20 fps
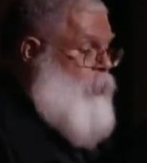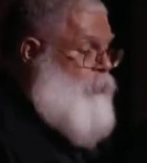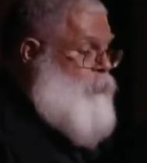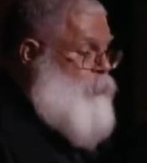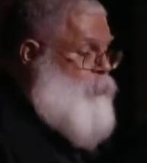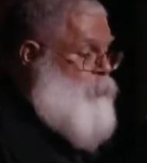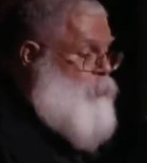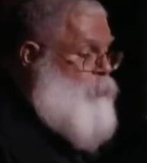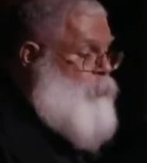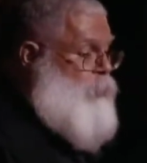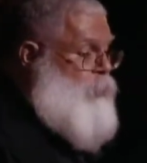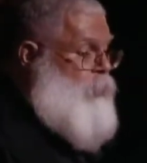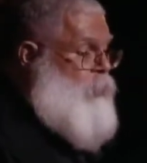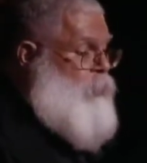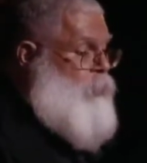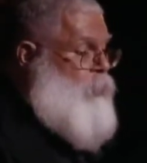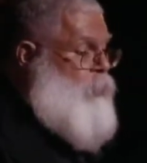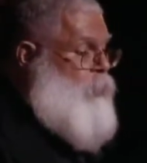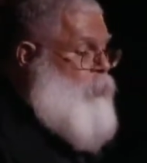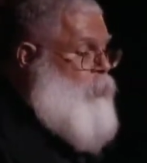at the screen.
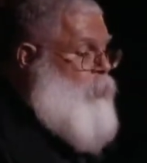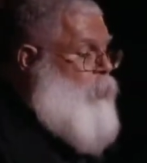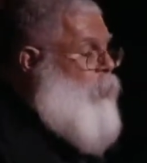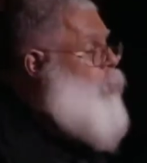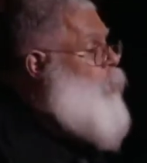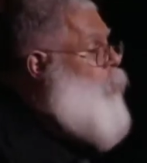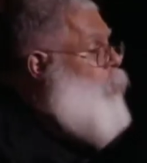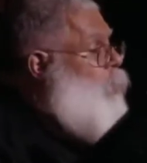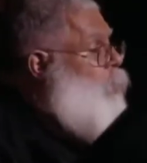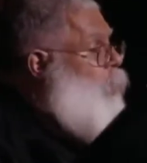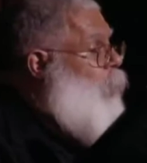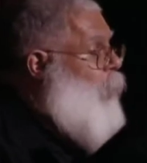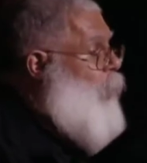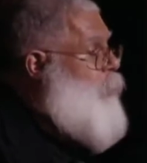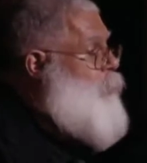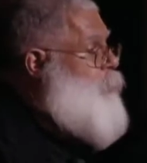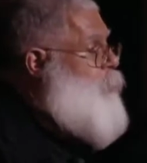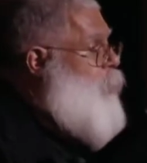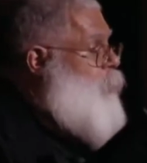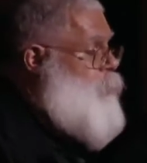I
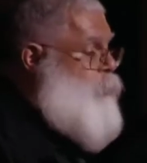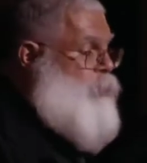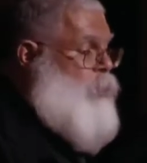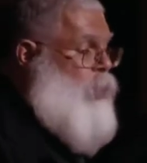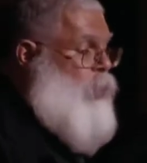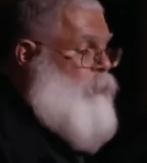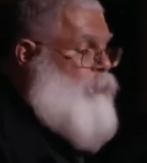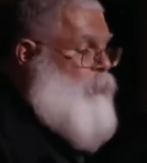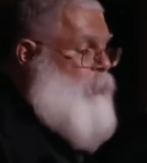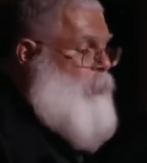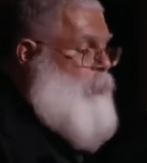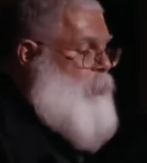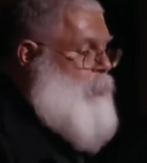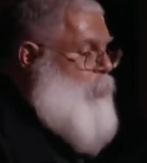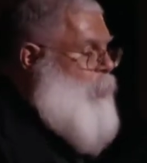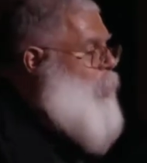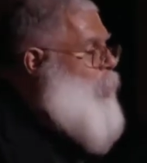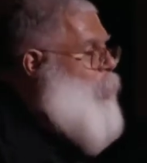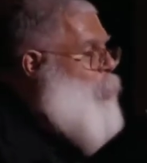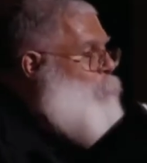said softly,
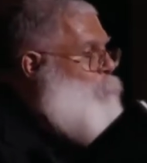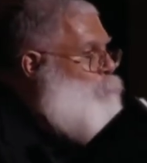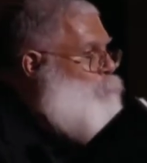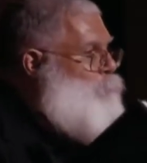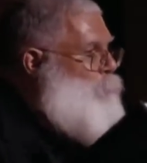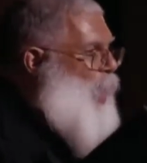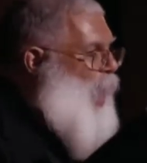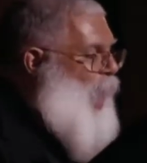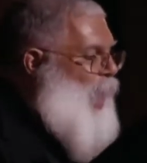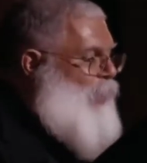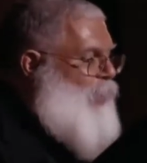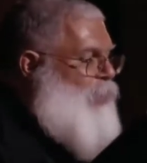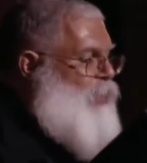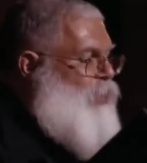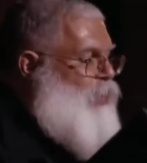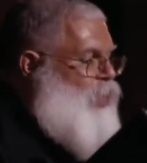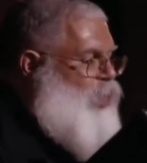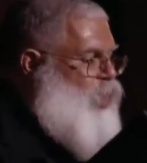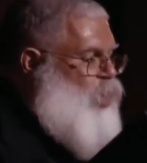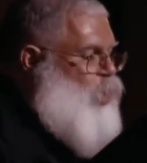Back
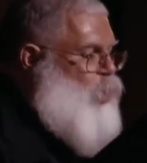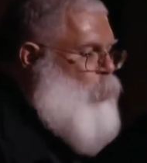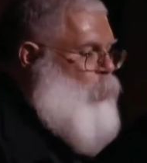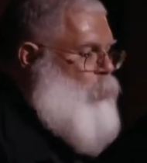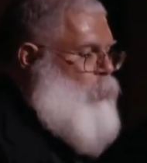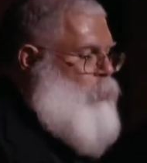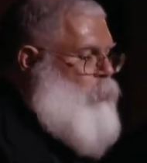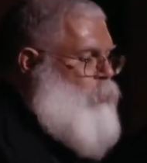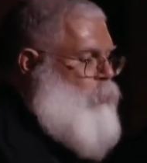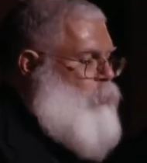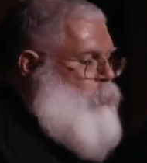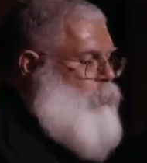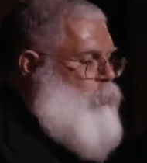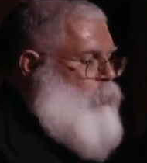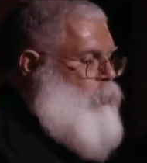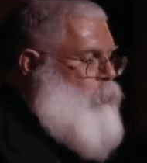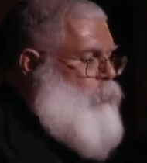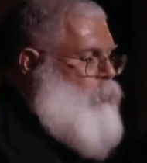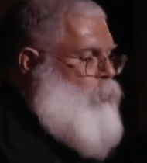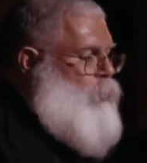here.
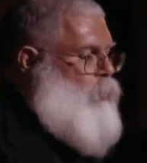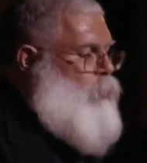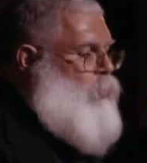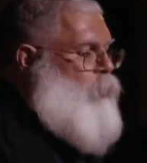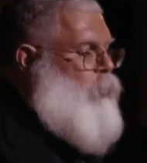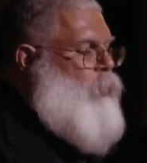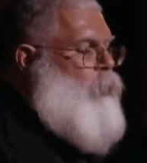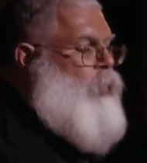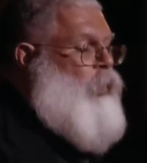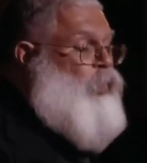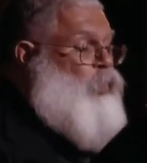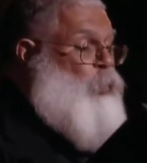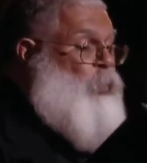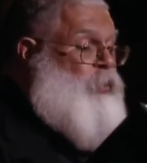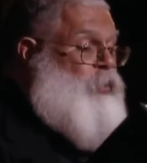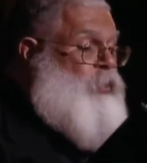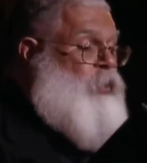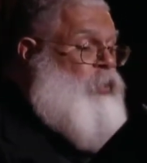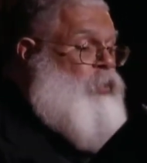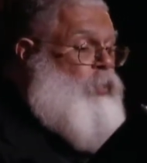
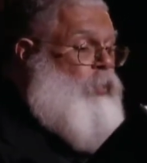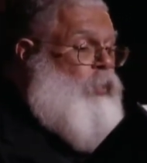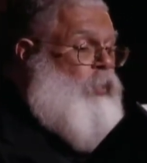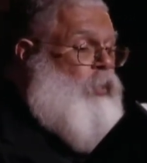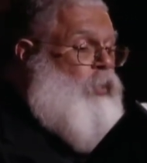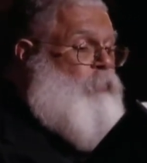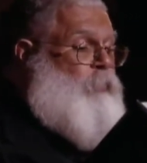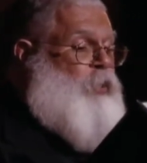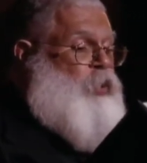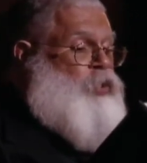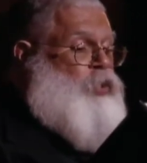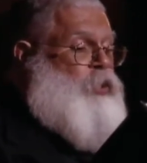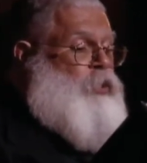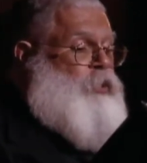Twisting to look at me, she